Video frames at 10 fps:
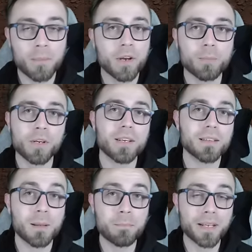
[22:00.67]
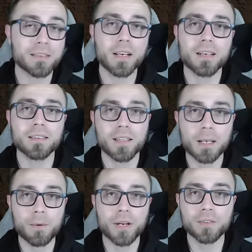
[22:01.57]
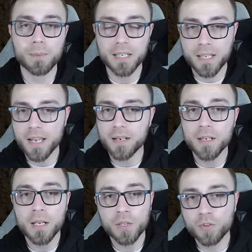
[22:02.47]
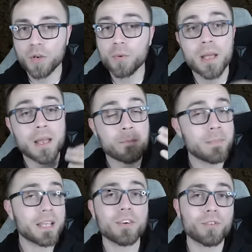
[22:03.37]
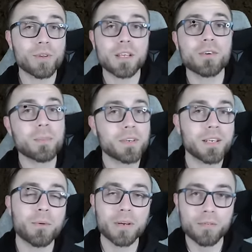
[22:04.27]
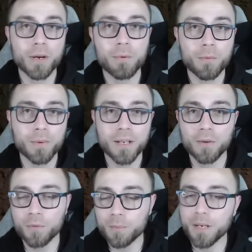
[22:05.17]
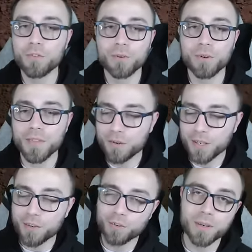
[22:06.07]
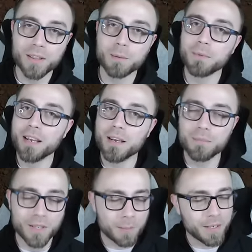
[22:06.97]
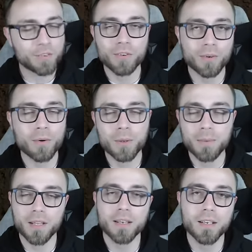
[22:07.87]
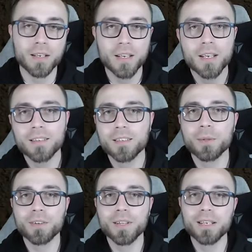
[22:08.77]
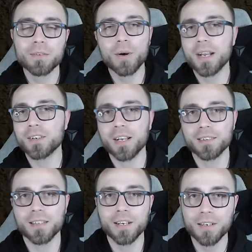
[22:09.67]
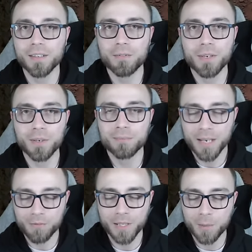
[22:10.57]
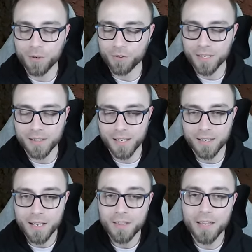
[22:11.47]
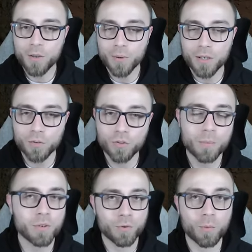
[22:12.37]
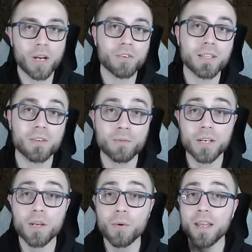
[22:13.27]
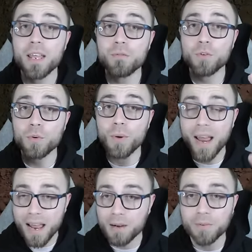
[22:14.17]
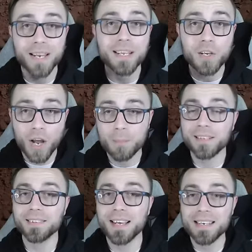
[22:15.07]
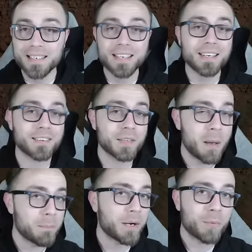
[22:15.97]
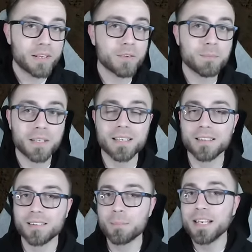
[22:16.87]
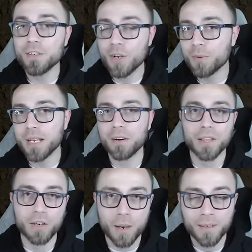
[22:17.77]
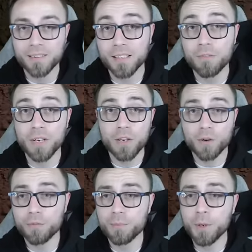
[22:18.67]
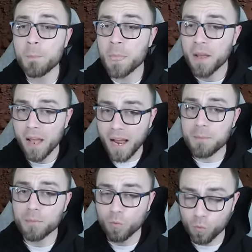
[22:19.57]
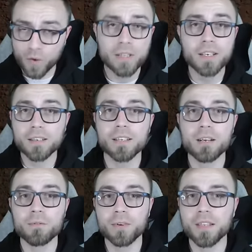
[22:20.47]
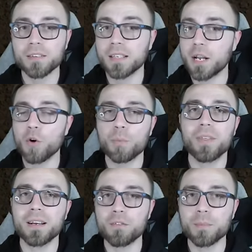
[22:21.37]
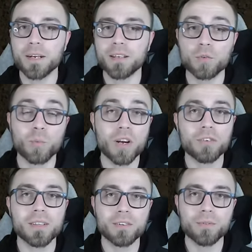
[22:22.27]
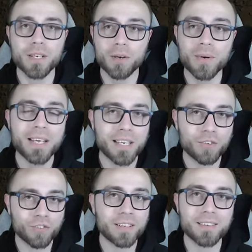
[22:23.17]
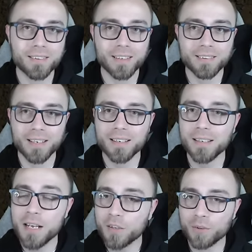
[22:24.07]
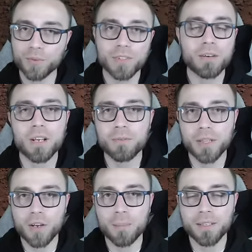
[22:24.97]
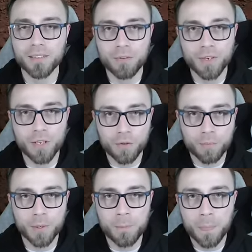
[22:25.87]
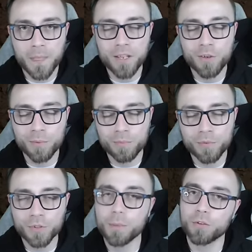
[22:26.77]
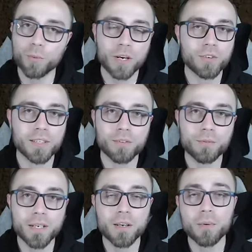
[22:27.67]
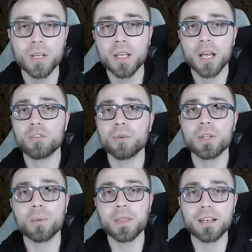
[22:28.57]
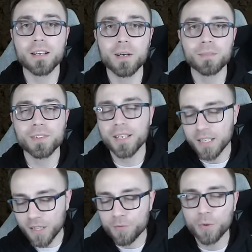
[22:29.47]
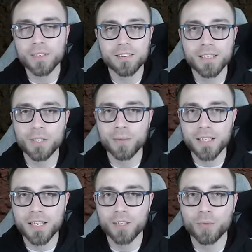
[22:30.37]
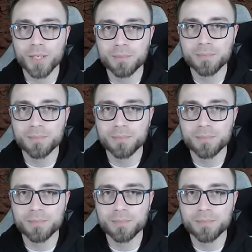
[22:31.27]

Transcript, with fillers: I'm here to bring you the best guides that I possibly can. So making sure that you're up to date whenever I put one out will make sure that you can enjoy the game to the best of your own ability. Similarly, go ahead and toss a like onto the video. I'd really appreciate that. Thank you all so much for watching this video. If you have any comments, ideas, better ways of building this, let me know down in the comments. I'd love to hear from you. I'm really excited for this, and I hope that everybody else watching this video is just as excited. So sound off in the comments. I'd love to hear from you. Thank you so much for watching this video. I truly hope that it helps, and I look forward to seeing you in the next one.